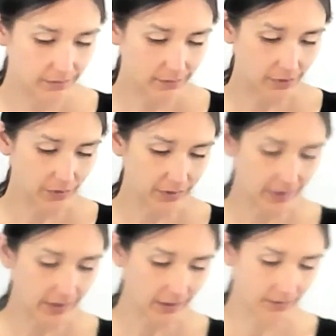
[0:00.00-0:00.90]
you were
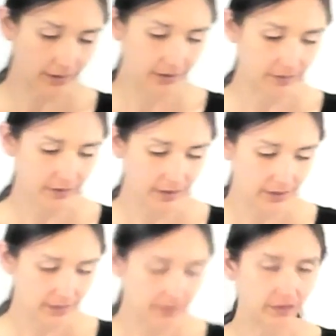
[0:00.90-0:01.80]
saying that
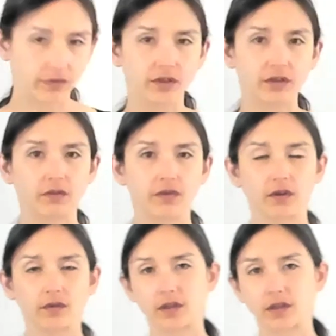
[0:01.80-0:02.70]
this vision
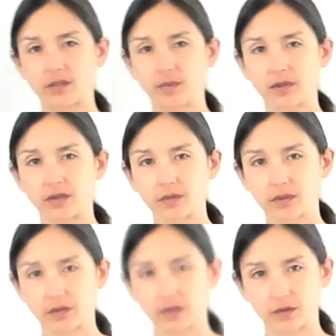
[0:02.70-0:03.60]
felt very spiritual
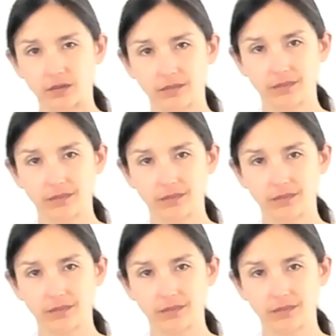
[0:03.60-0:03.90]
to you.